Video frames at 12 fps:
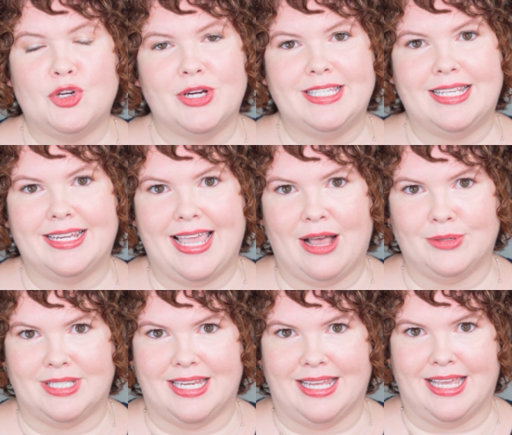degrees in
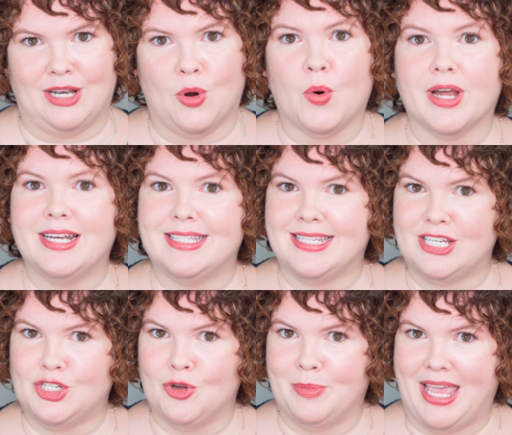accounting and
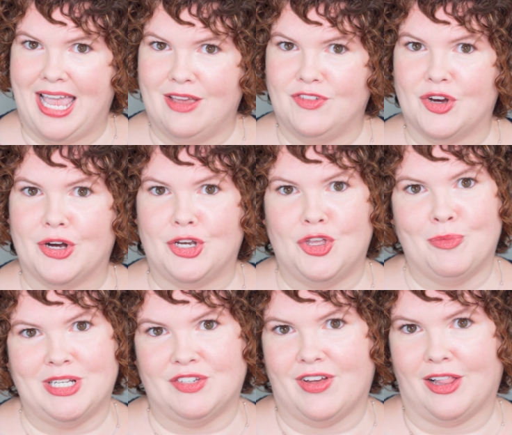organizational behavior and
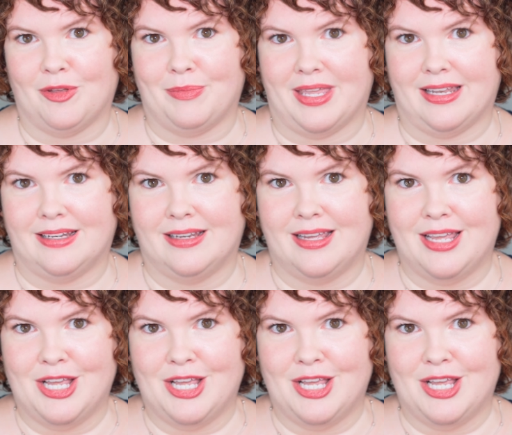human development.